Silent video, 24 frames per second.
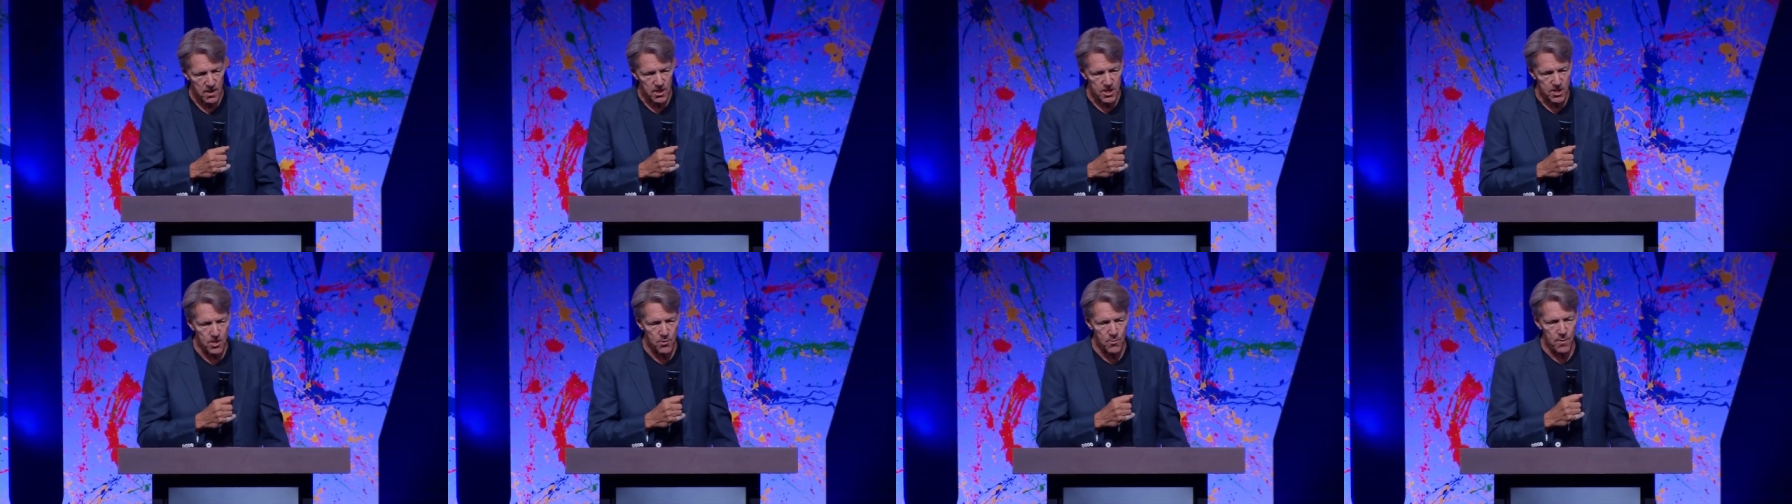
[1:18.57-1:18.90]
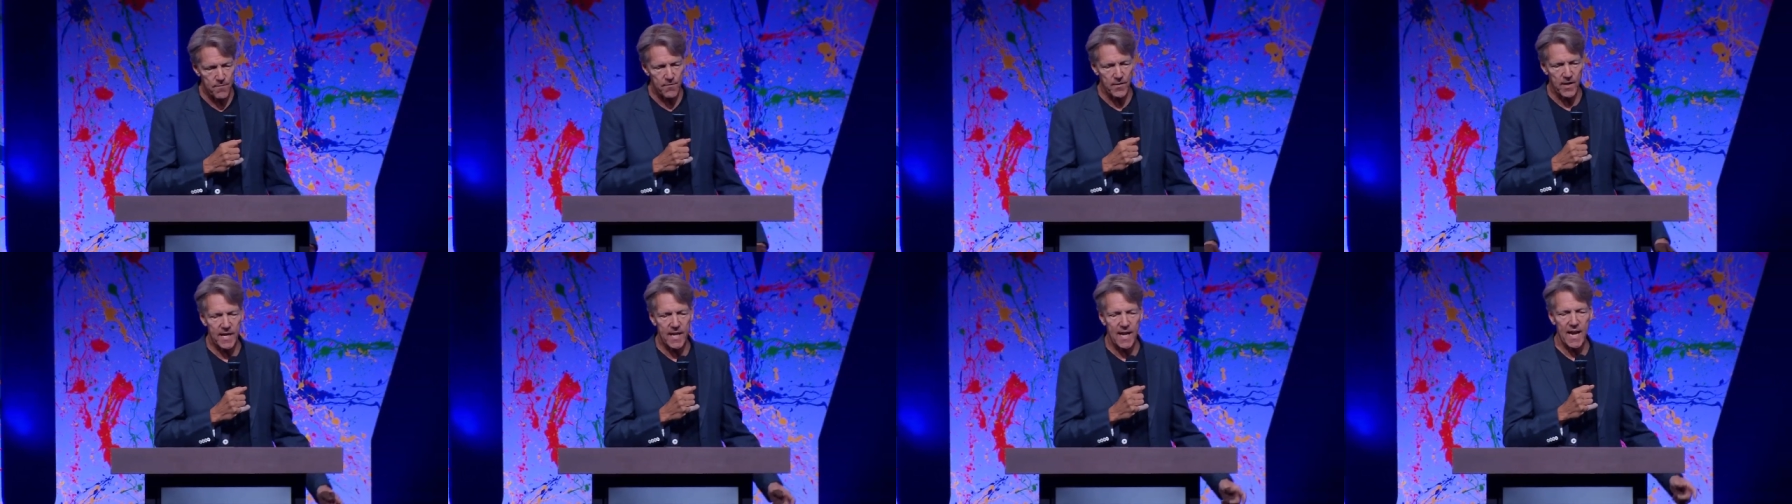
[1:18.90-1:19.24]
you
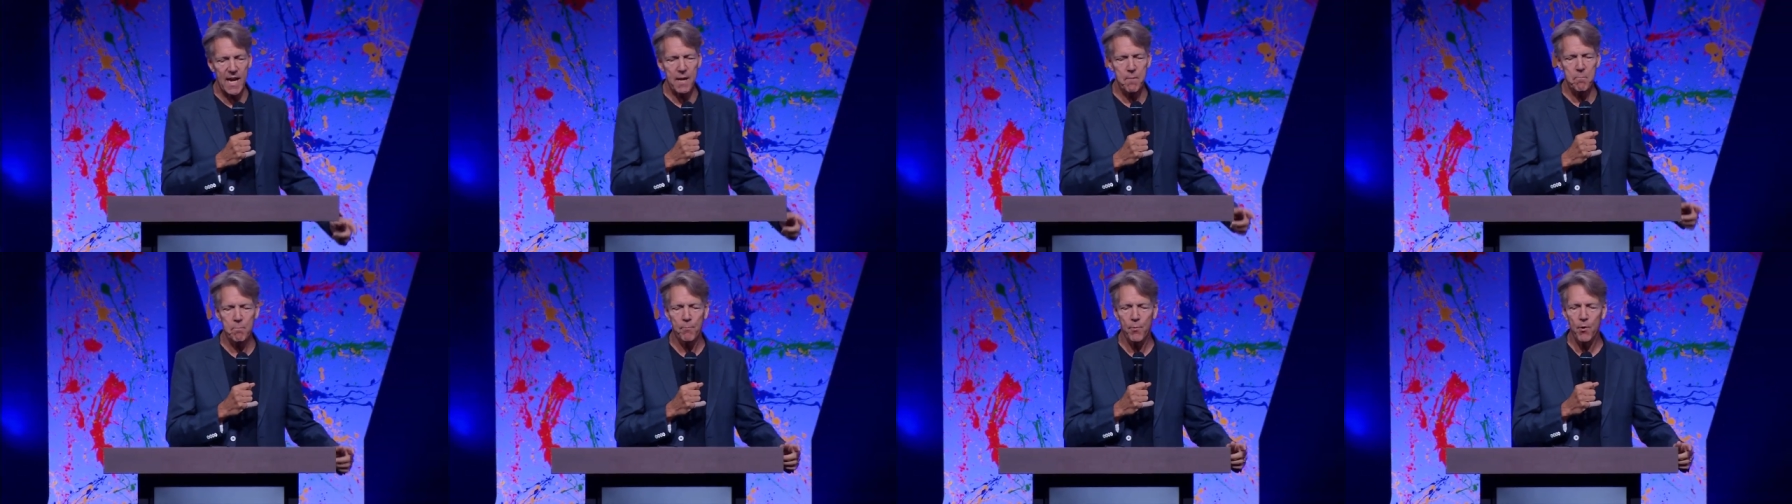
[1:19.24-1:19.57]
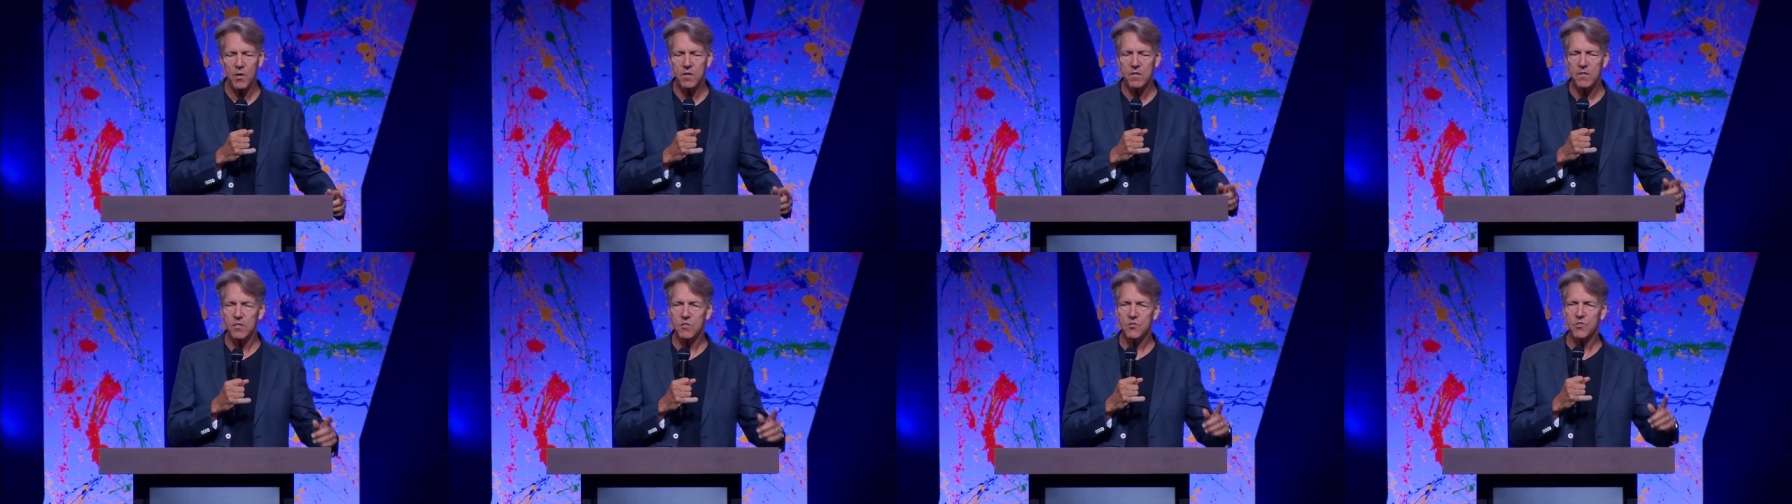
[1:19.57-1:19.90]
have a game
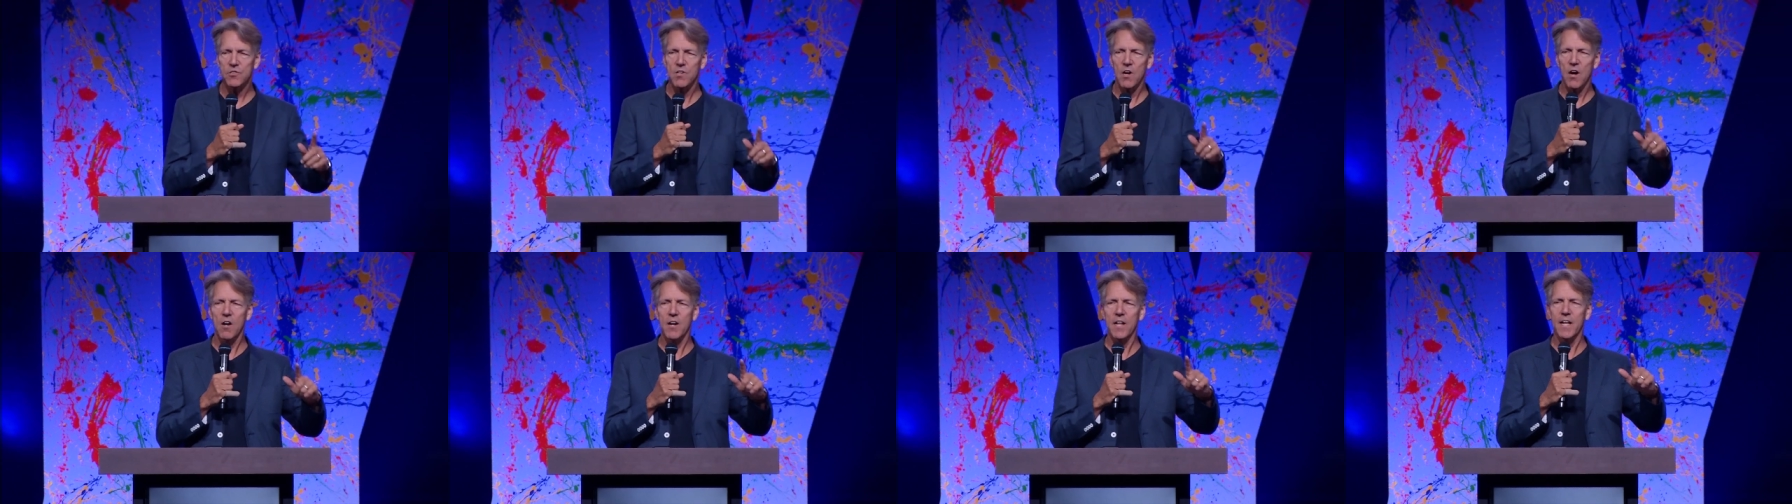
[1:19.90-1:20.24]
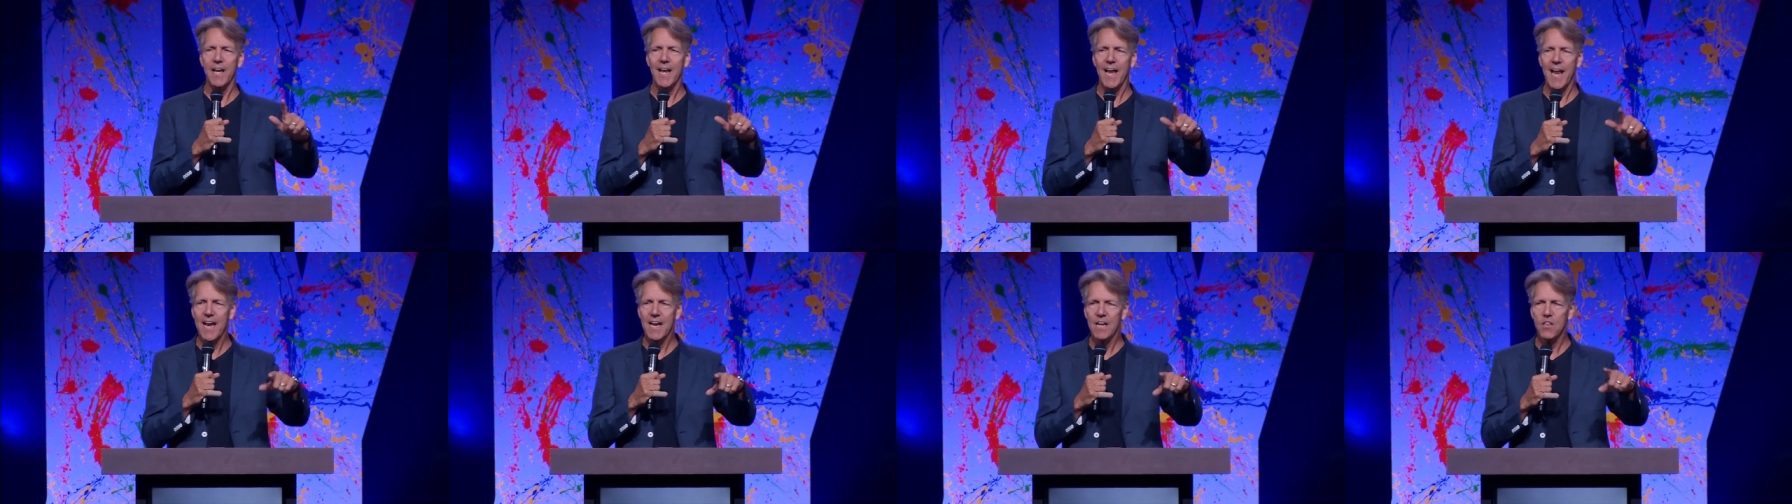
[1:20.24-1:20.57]
booked to start
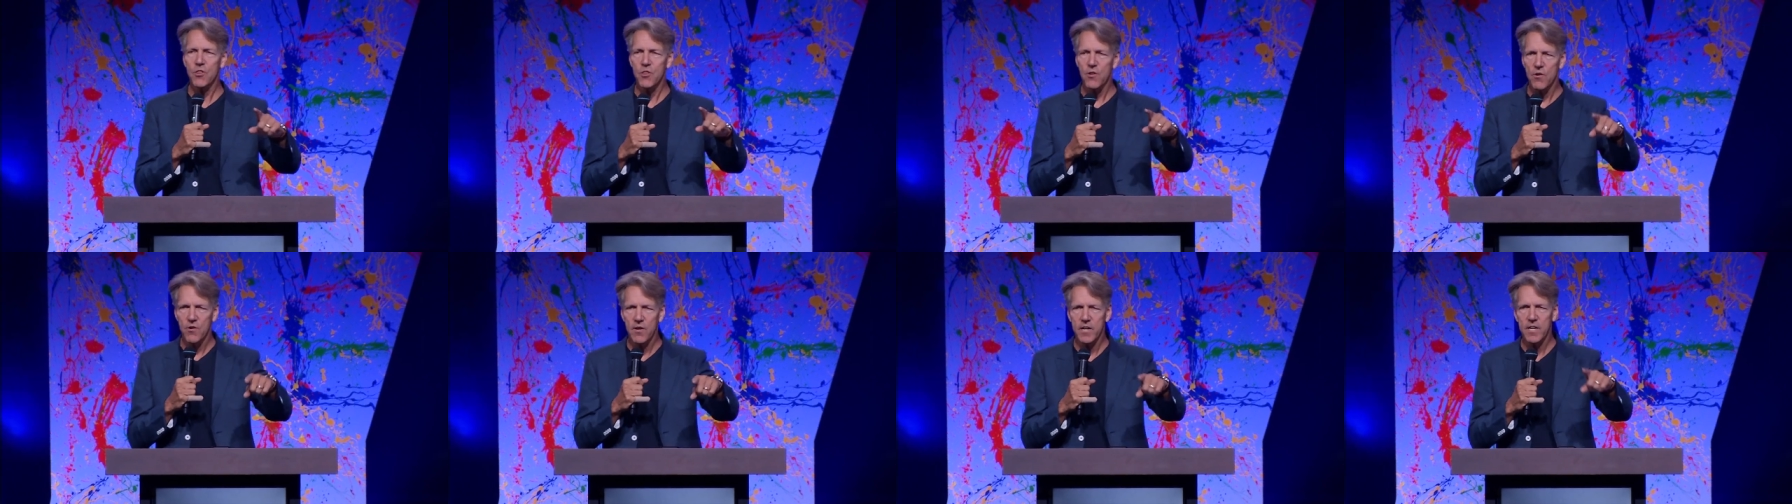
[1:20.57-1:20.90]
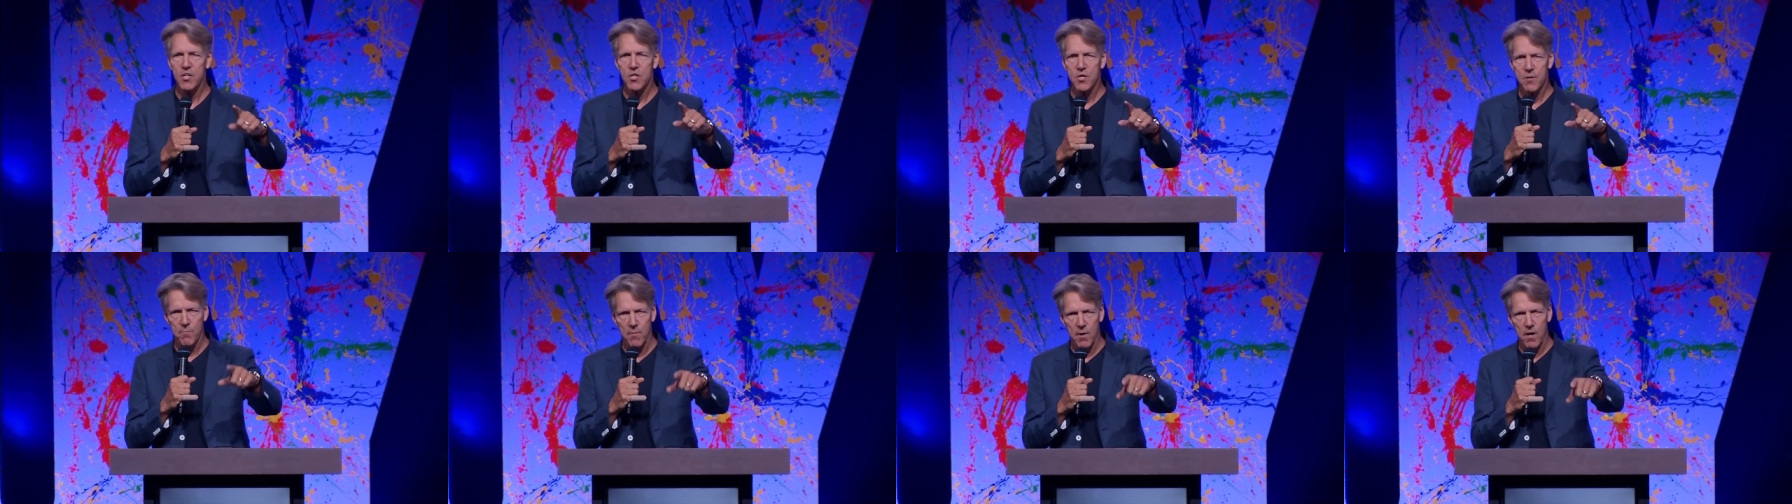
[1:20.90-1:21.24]
at
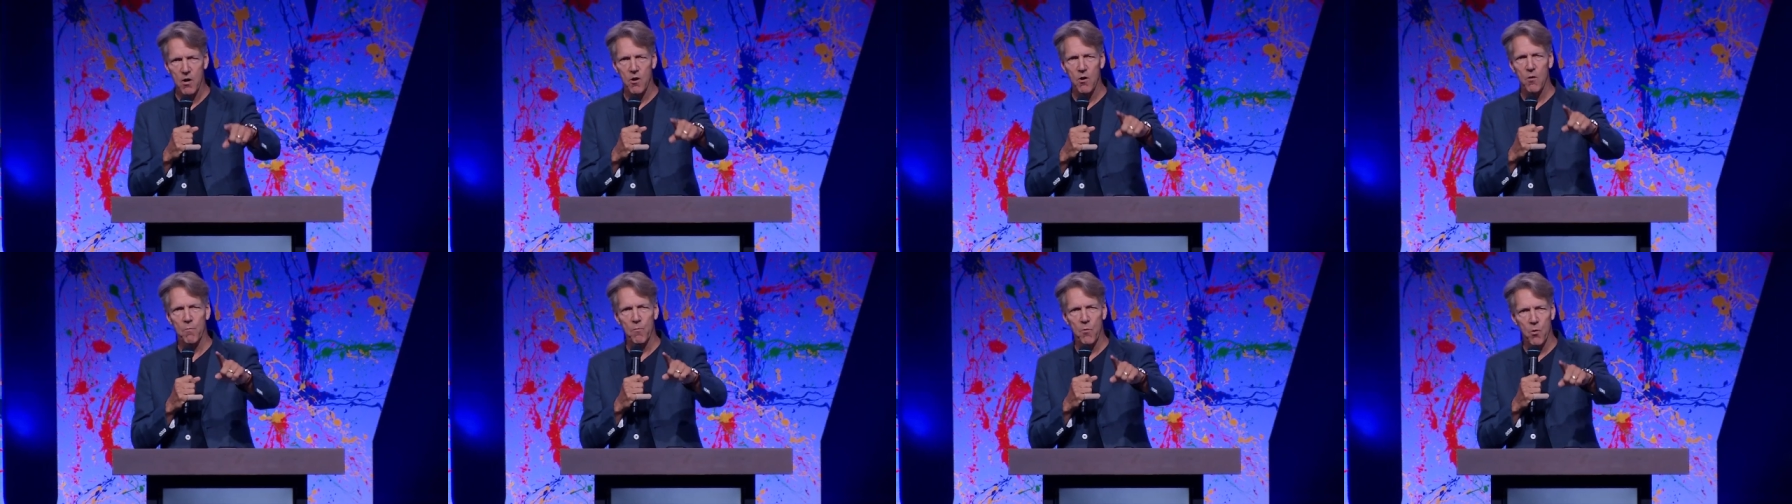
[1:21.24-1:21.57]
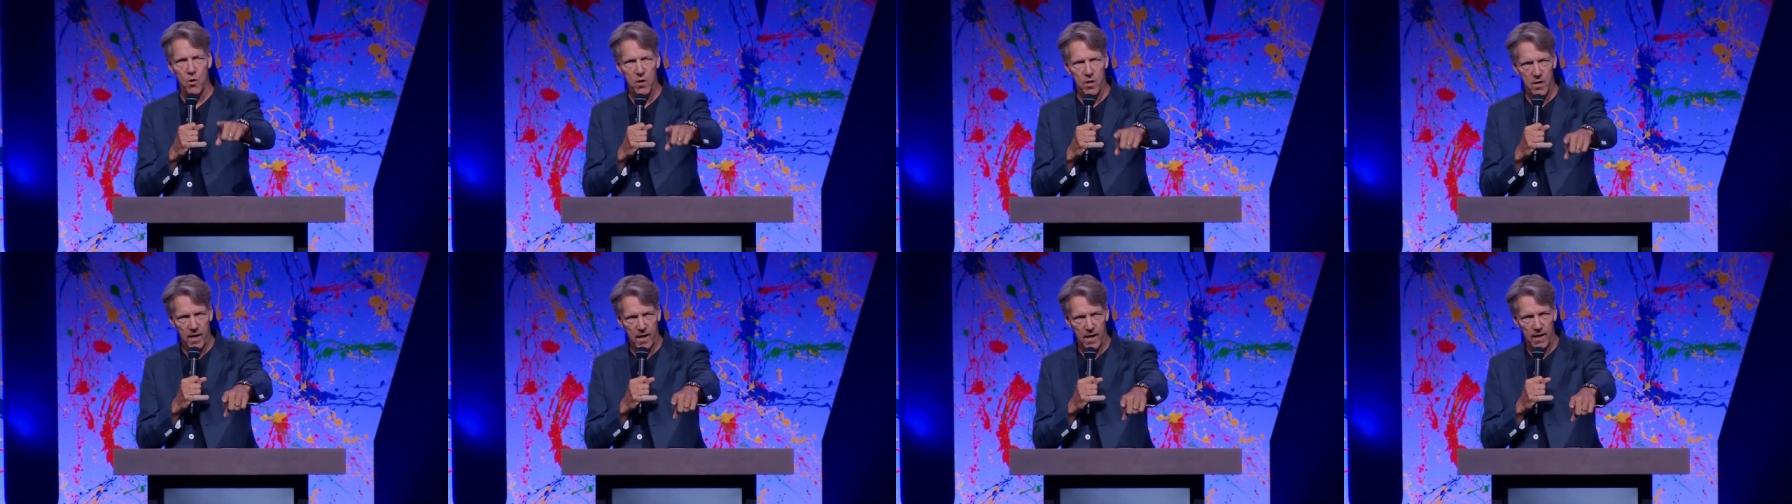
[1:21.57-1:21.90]
8:30 tomorrow
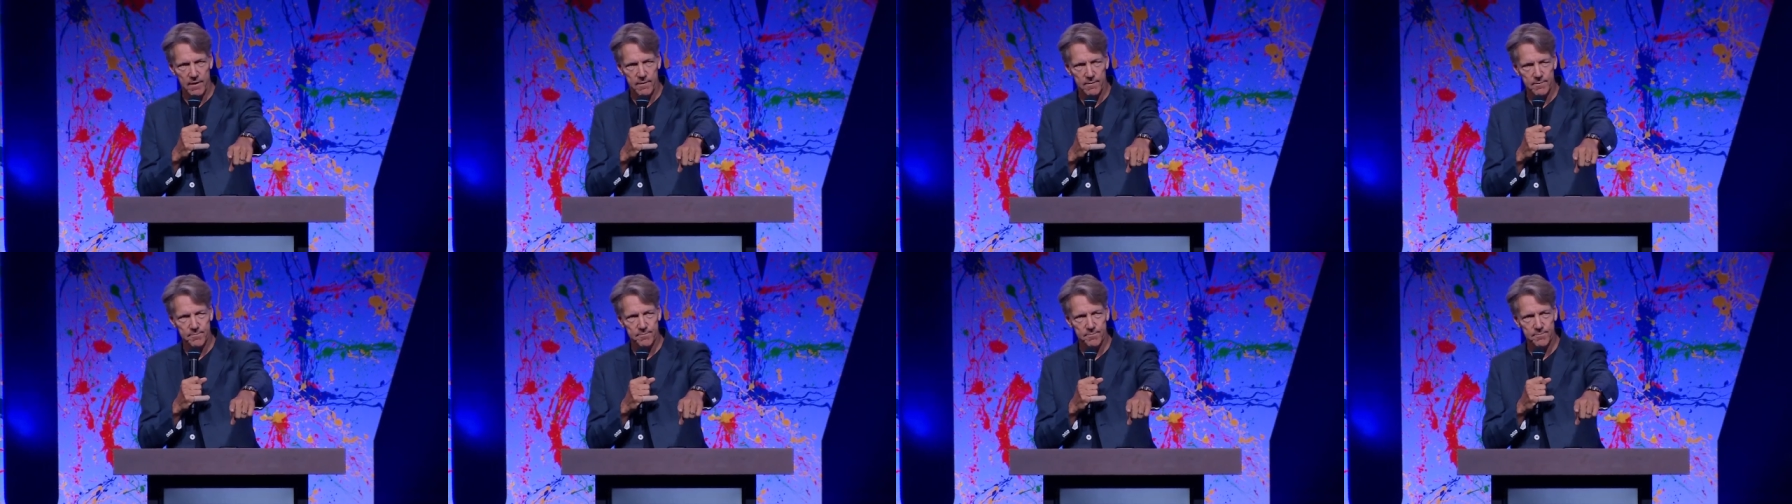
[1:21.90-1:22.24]
morning."